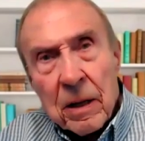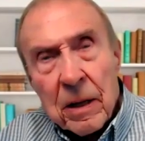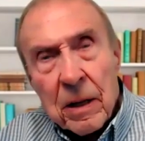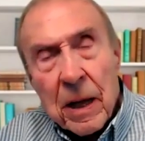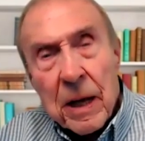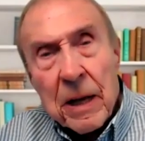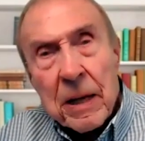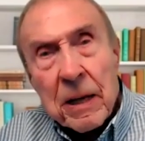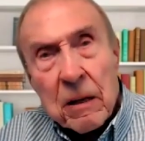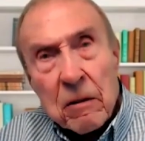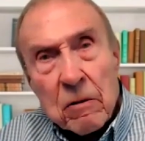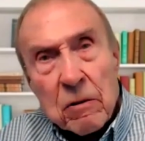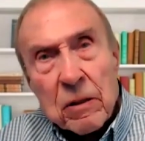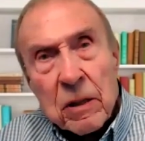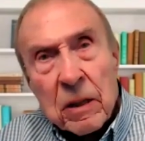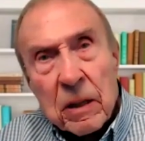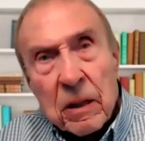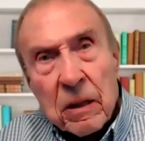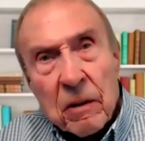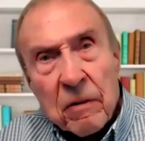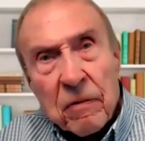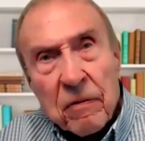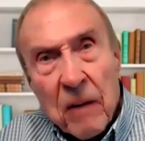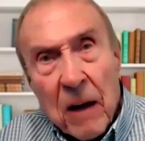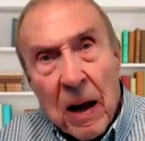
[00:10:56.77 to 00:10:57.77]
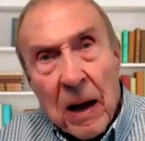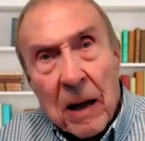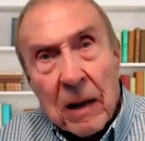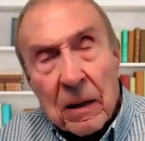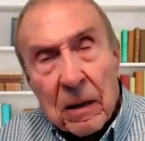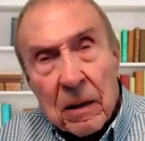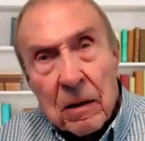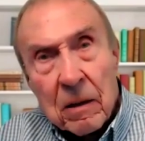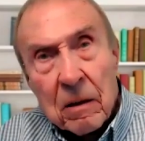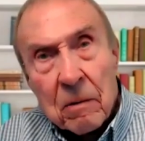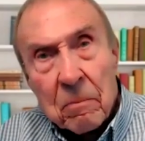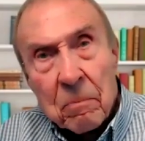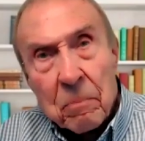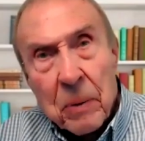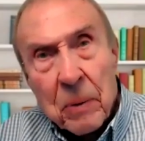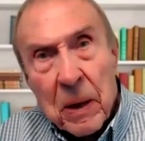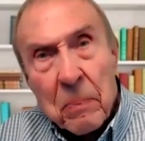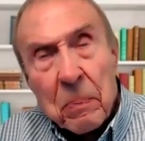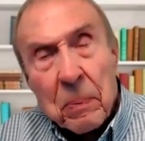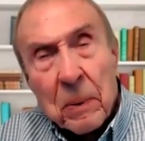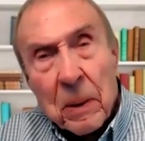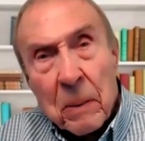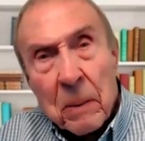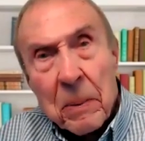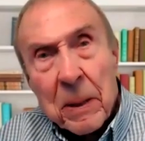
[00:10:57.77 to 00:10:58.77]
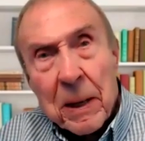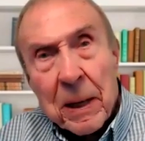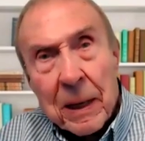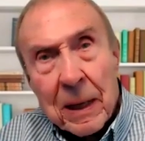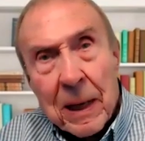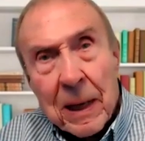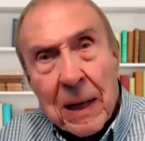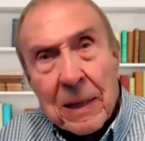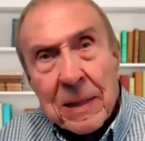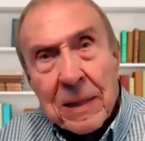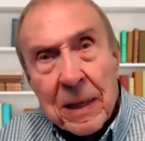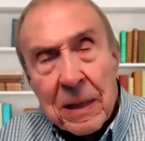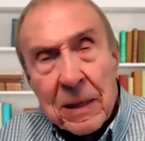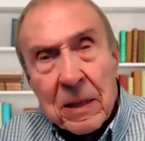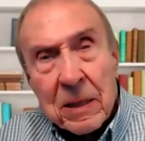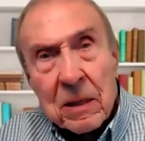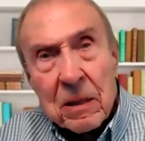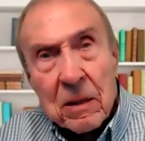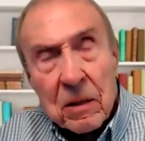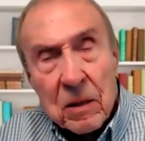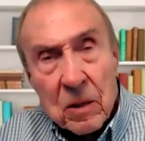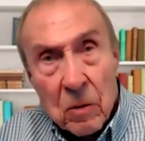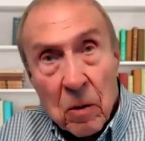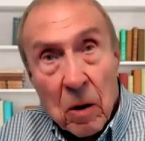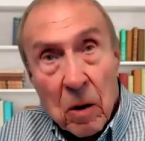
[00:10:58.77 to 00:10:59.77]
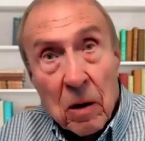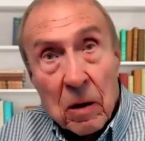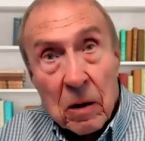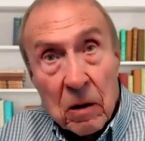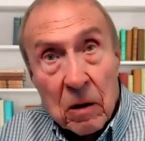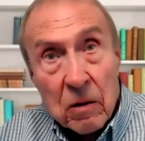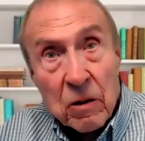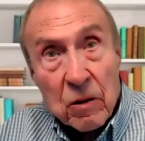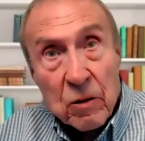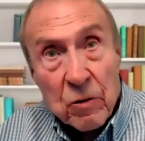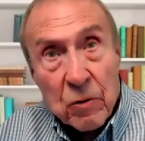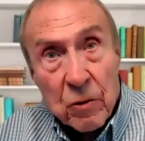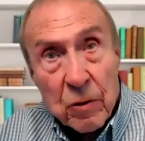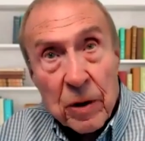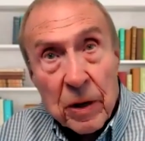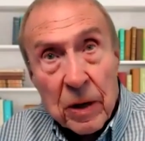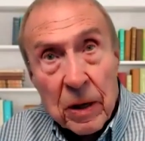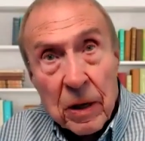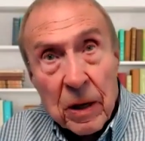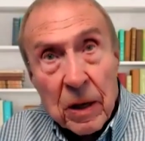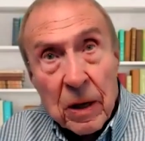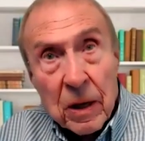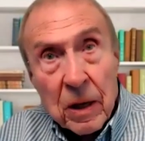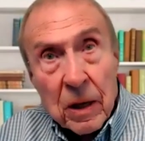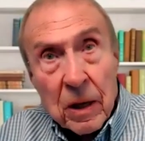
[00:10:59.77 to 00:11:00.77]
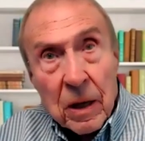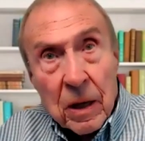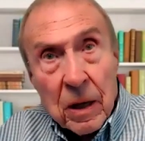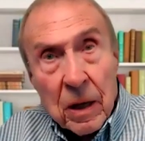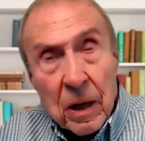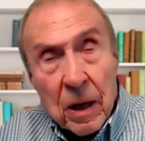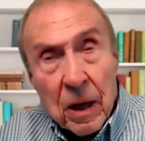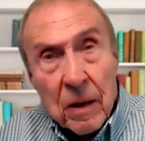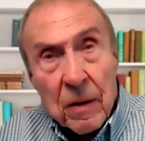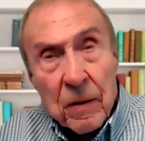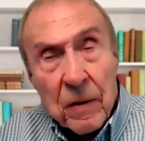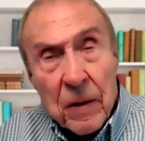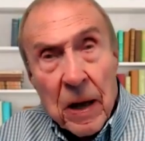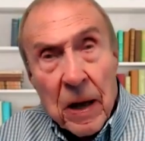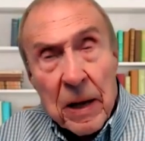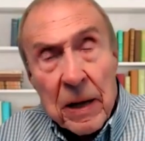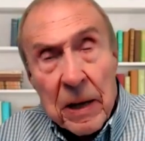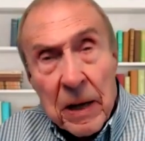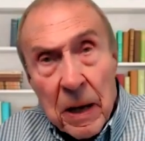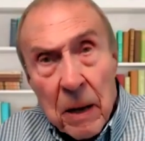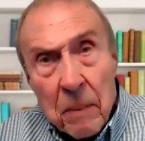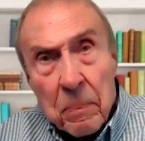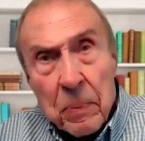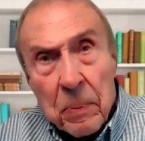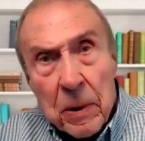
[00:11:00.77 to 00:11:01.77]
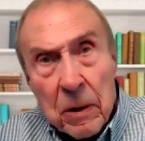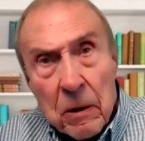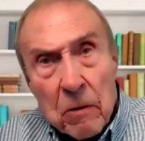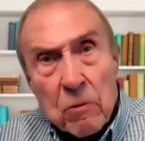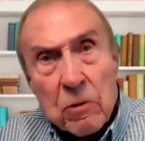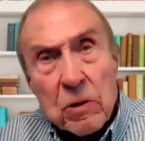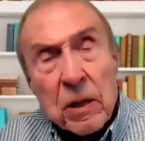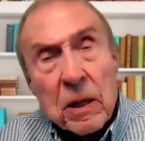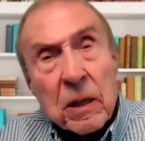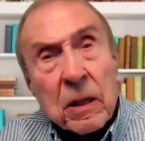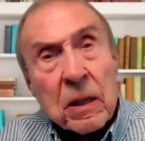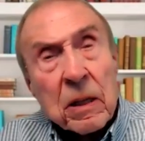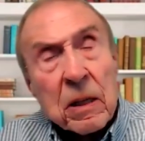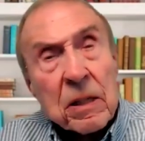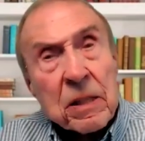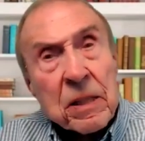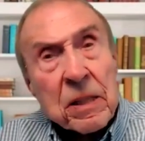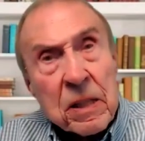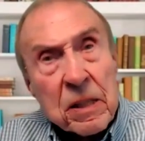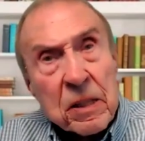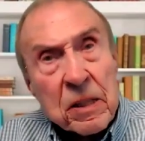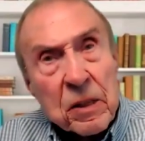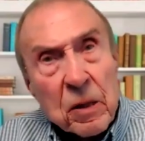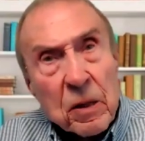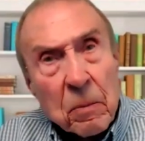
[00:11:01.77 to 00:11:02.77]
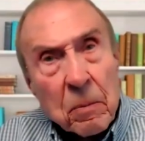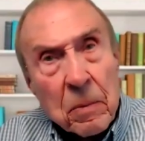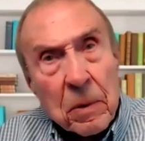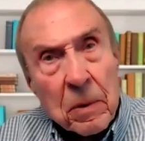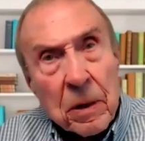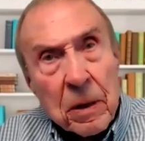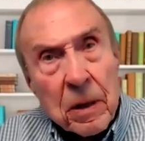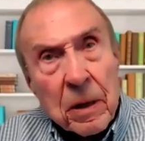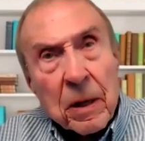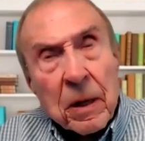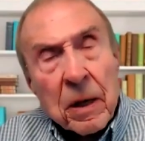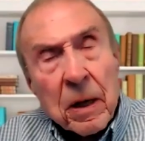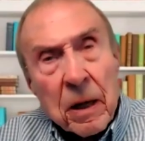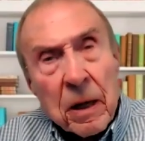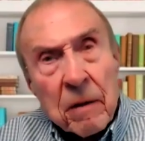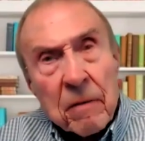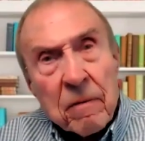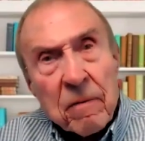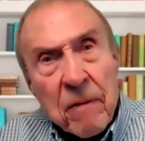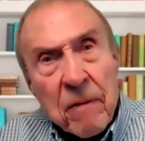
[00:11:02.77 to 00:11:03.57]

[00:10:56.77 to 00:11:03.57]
They're using the fact that people are being let into our country and then abusing the system in